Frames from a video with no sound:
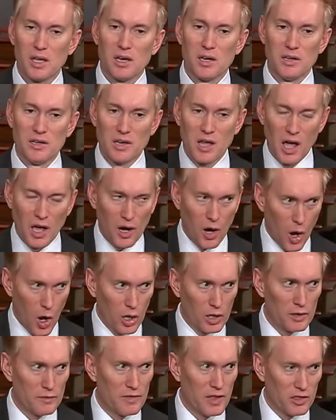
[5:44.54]
Not
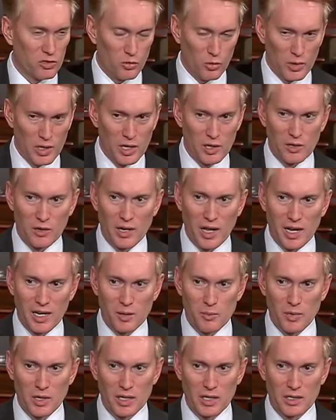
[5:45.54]
all of that $380
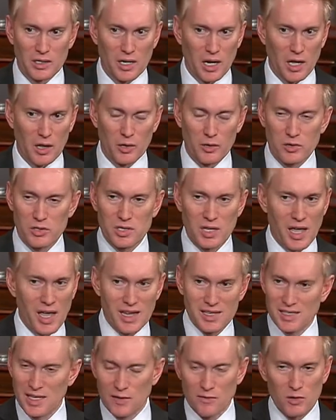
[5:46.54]
million
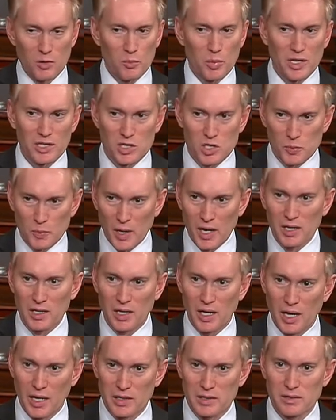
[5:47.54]
has even been spent
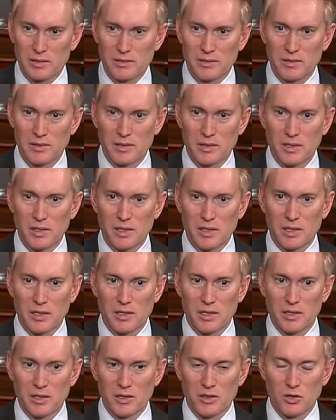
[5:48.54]
yet.
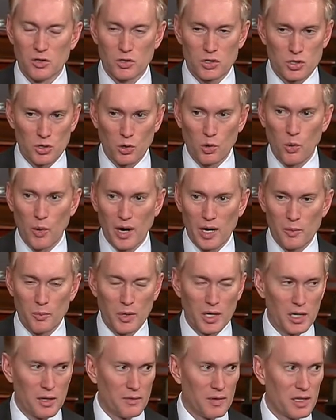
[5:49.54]
There's still quite a
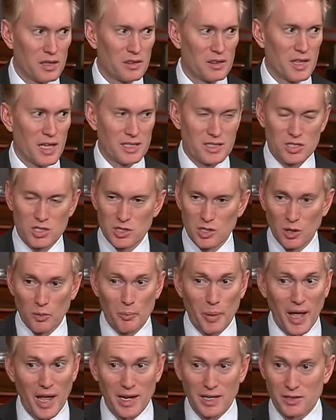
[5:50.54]
bit of it that's still
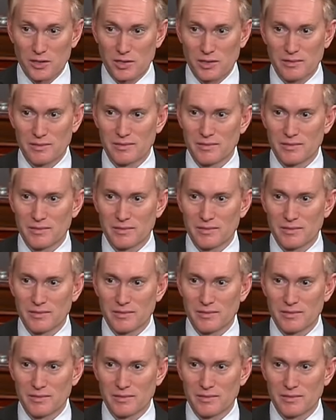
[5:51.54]
banked.